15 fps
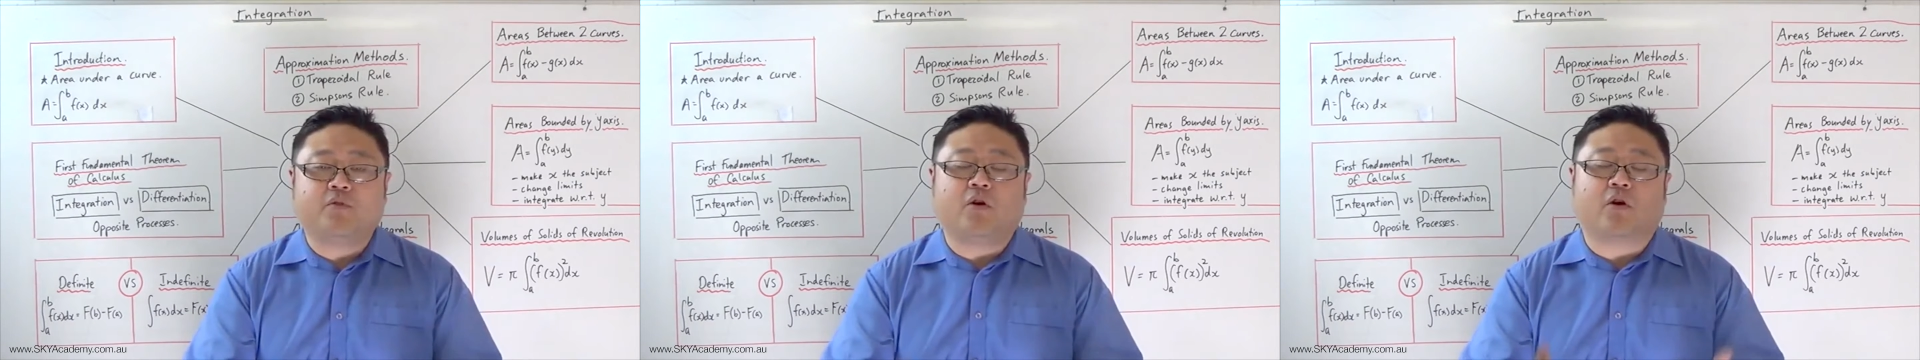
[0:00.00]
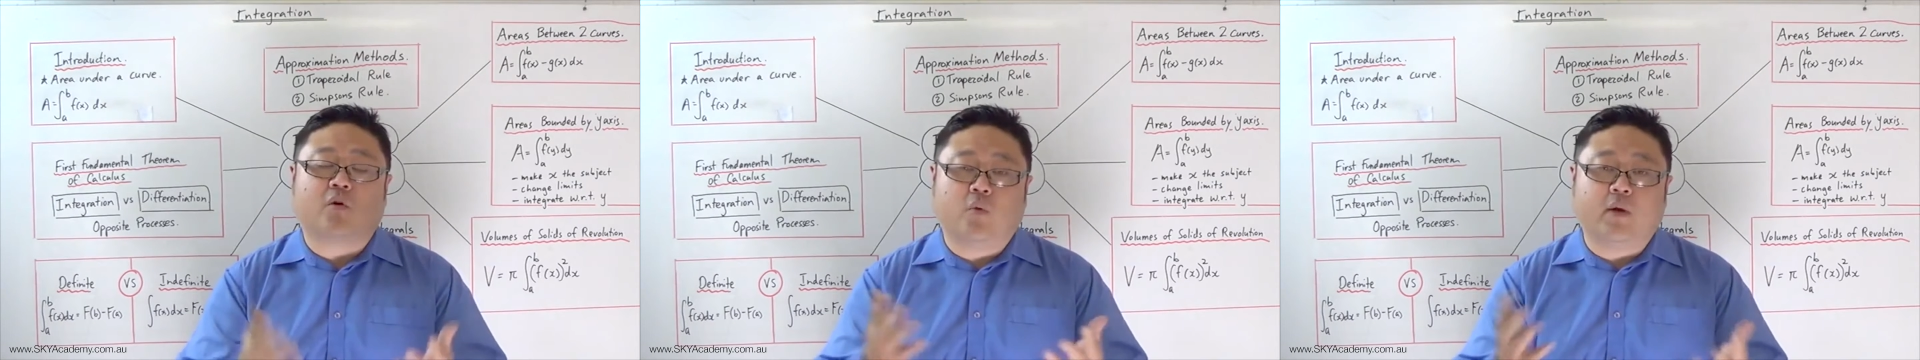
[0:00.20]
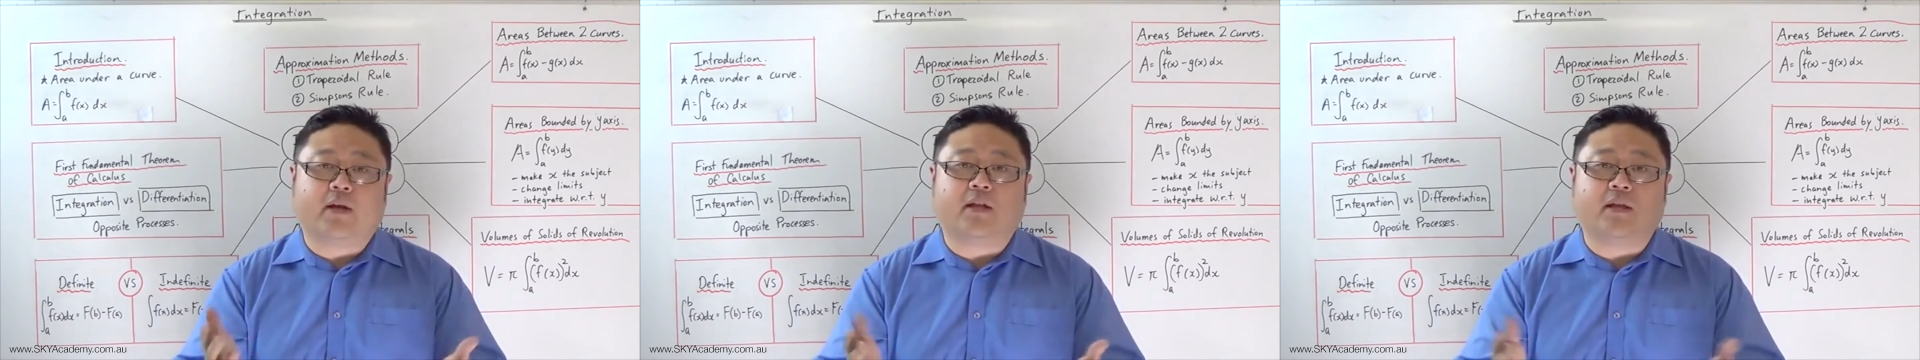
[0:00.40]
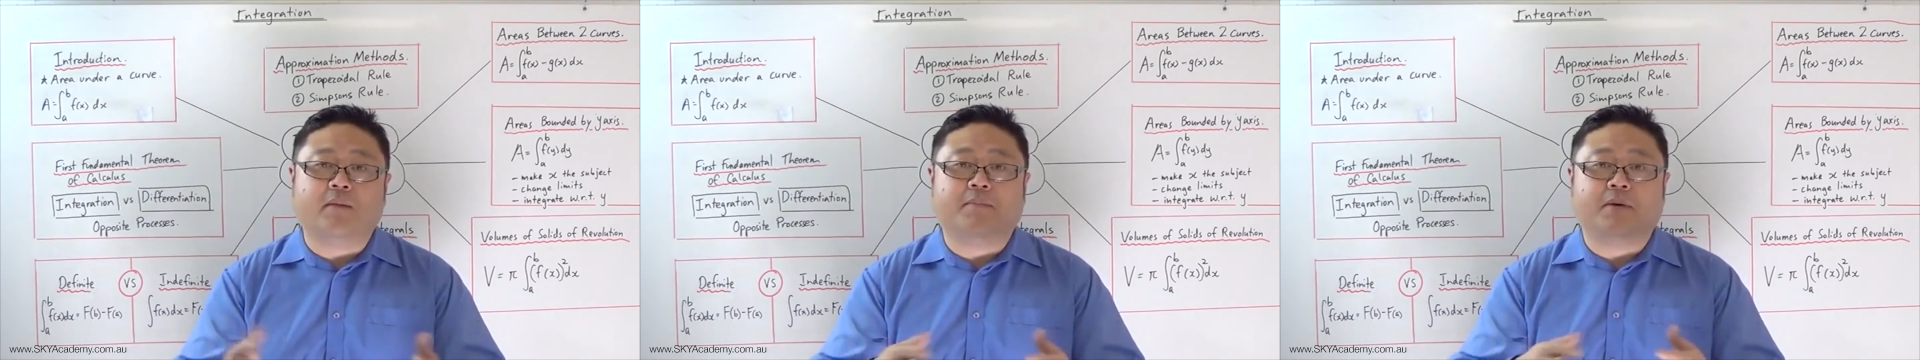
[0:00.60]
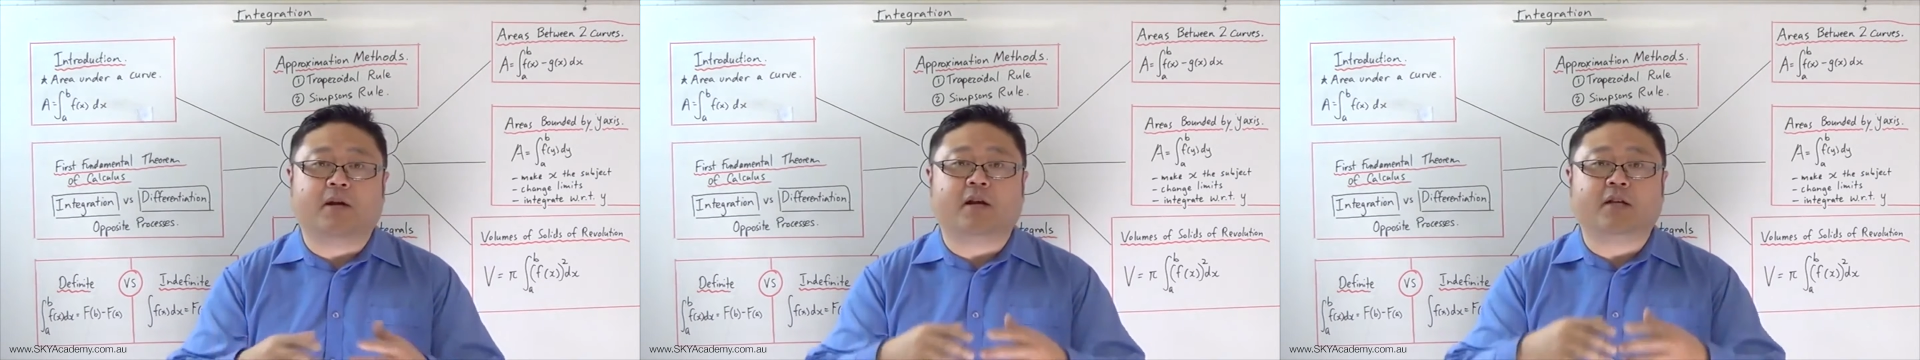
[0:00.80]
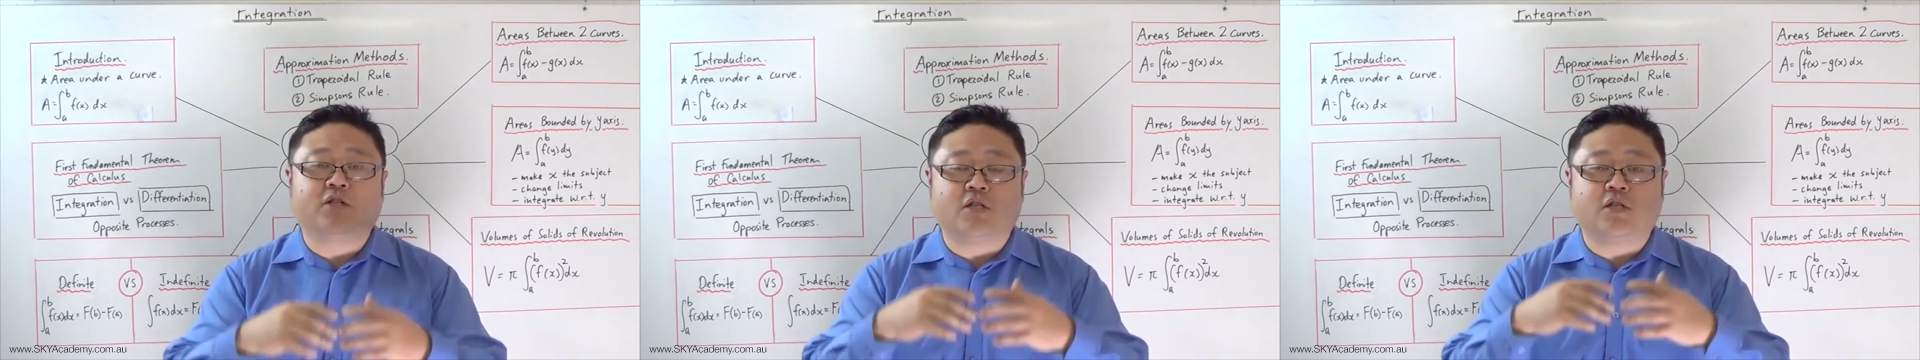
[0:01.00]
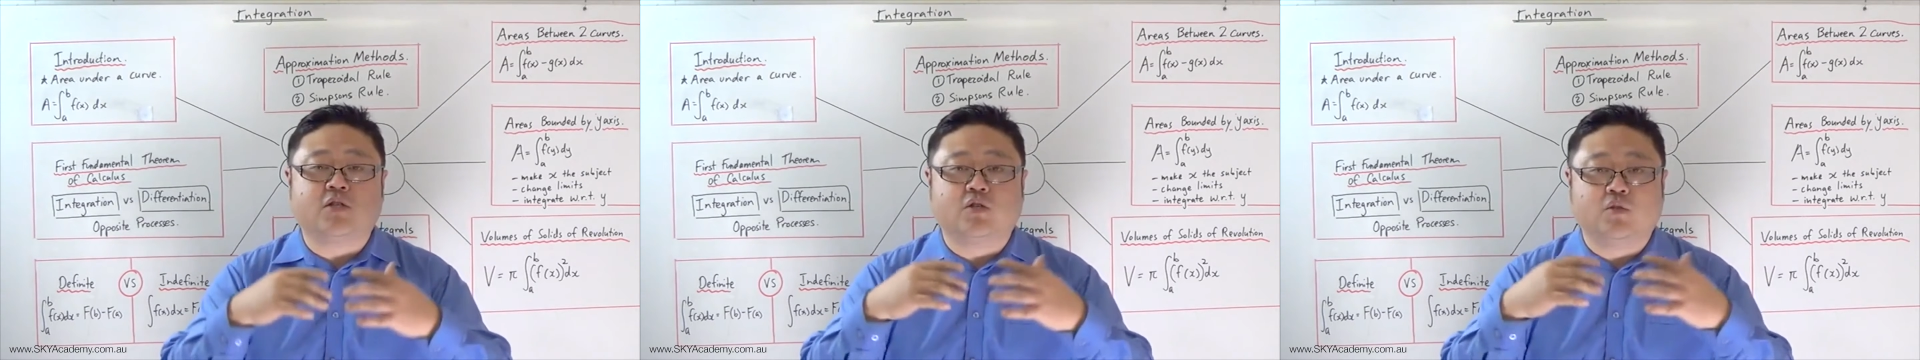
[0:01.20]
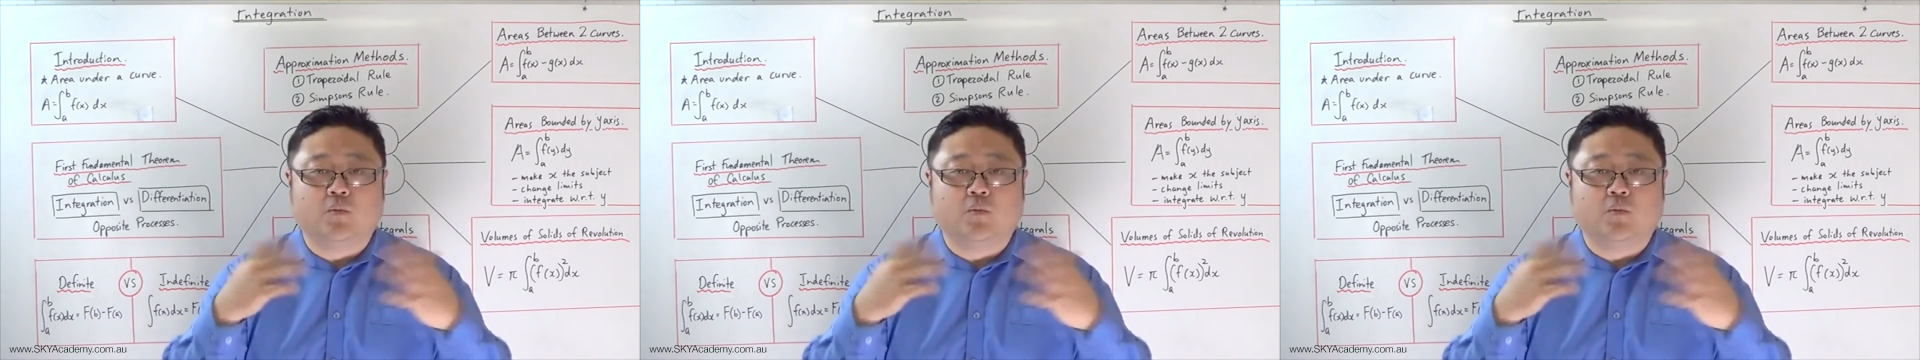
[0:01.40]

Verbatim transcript: Not quickly, but I just